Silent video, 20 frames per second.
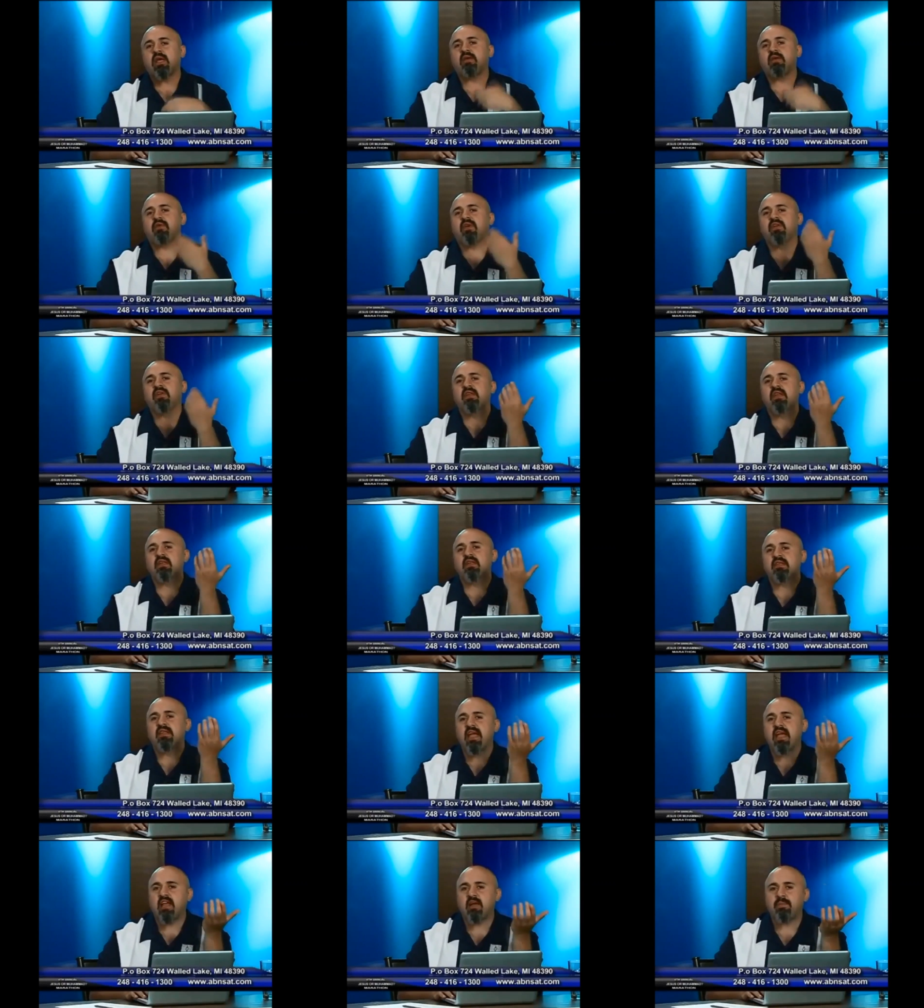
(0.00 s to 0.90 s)
If he's in a
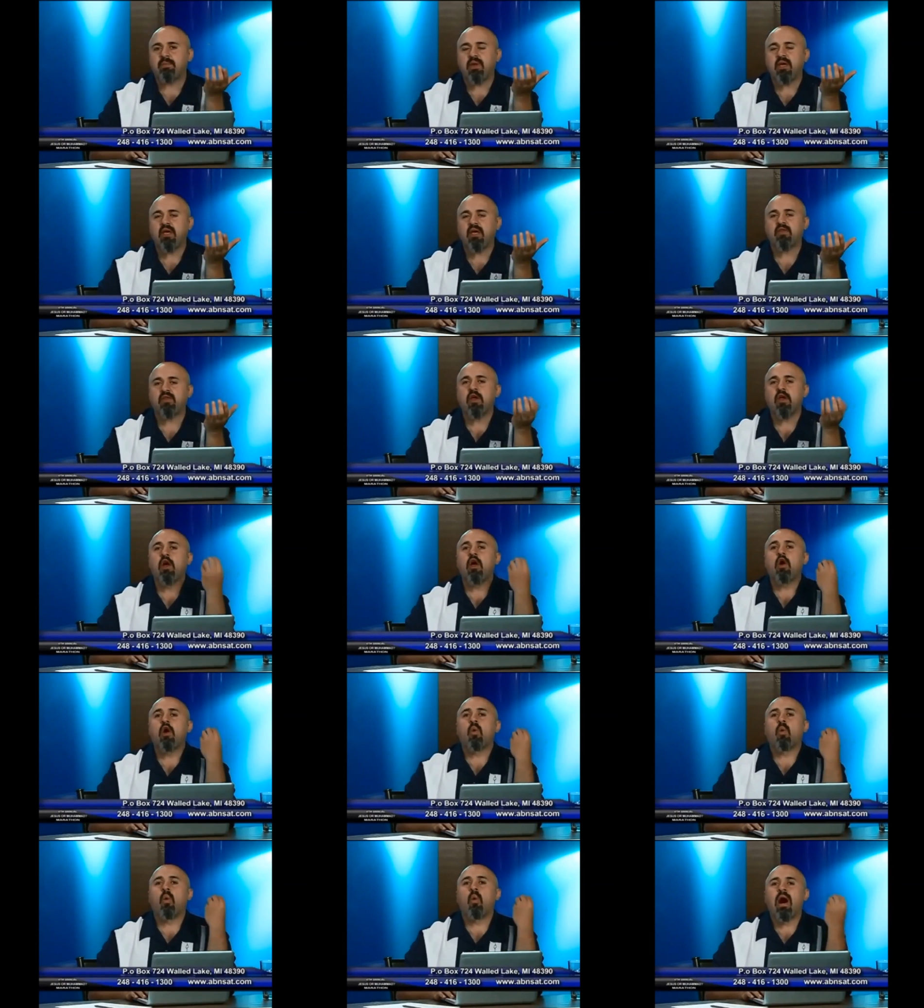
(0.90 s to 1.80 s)
state of peace,
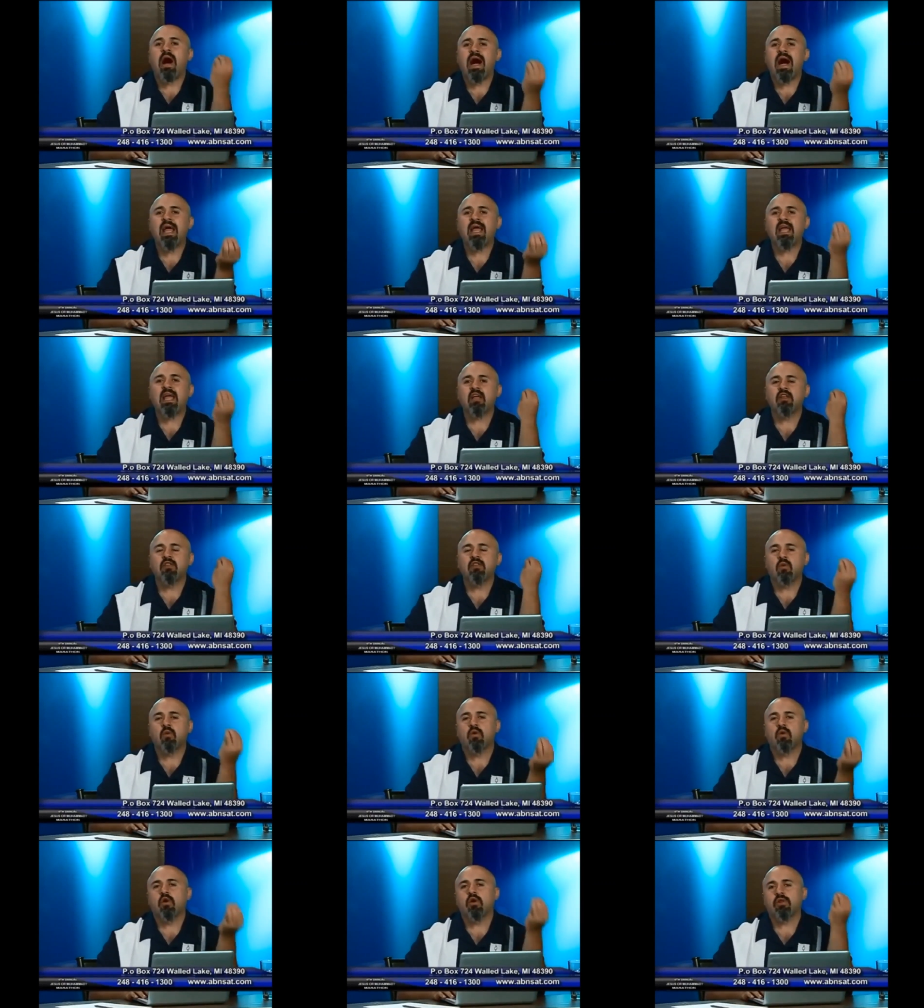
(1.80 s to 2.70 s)
why in
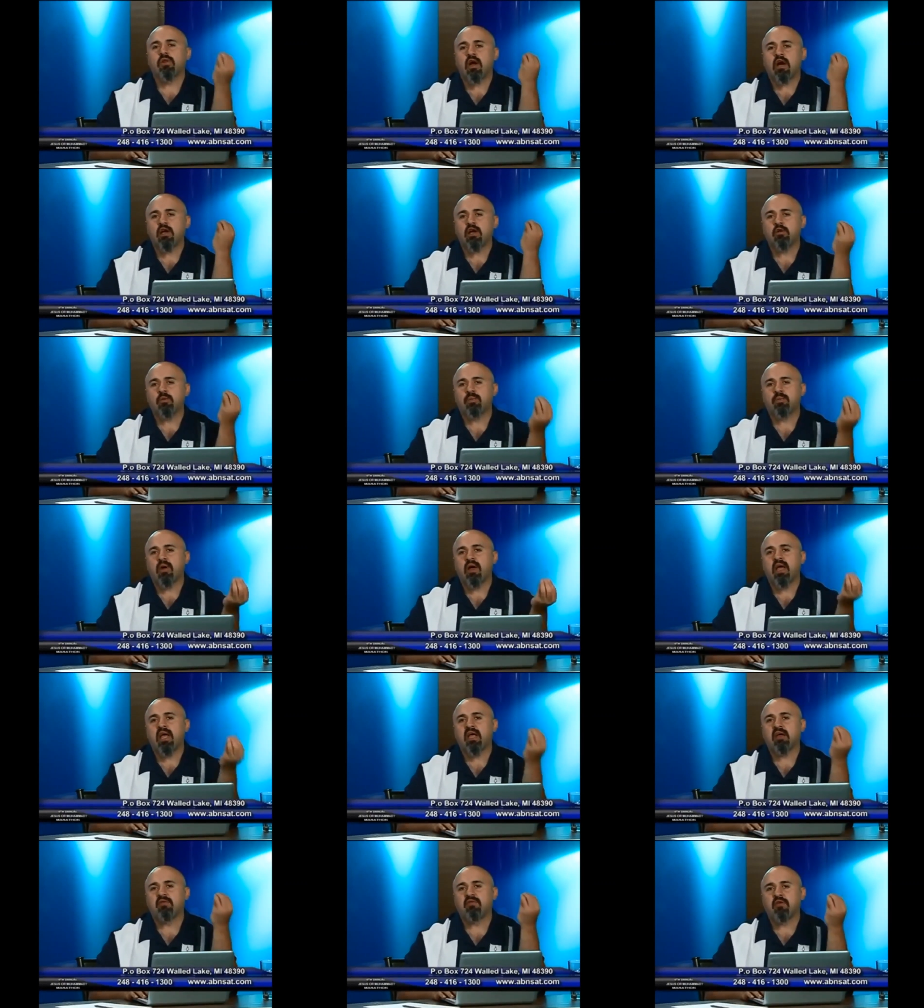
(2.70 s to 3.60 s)
the world are you
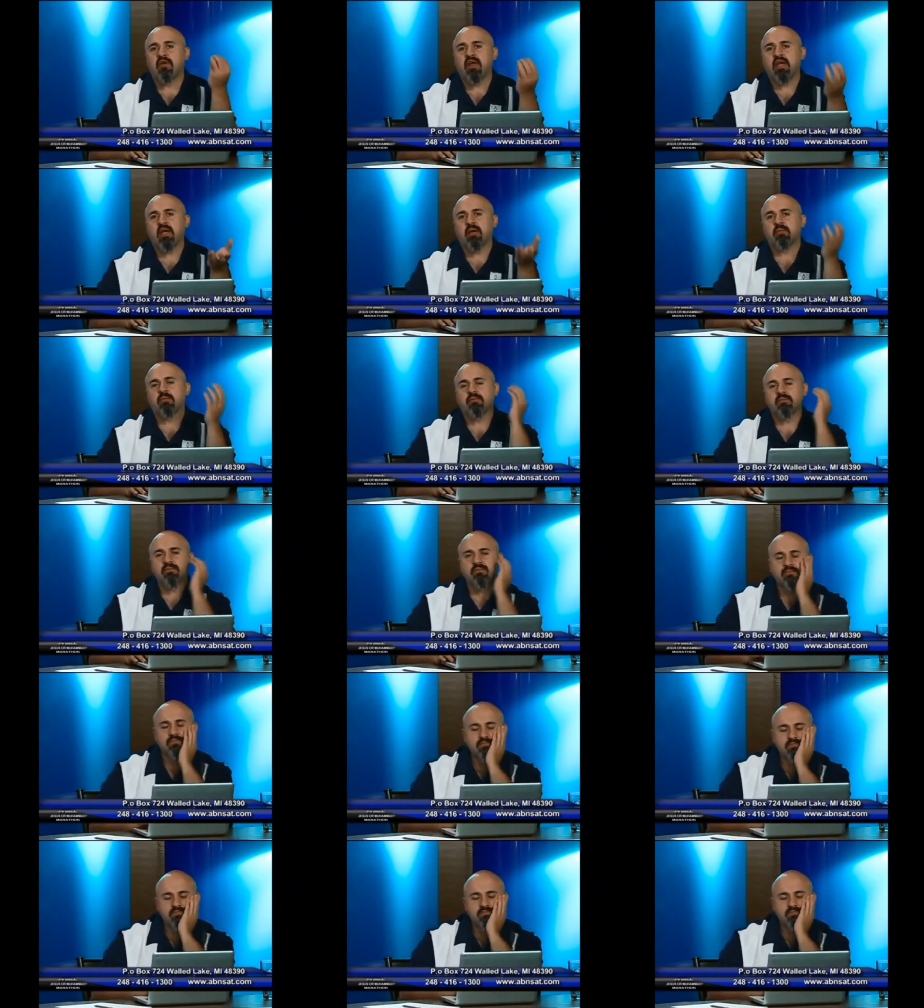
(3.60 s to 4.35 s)
praying for him?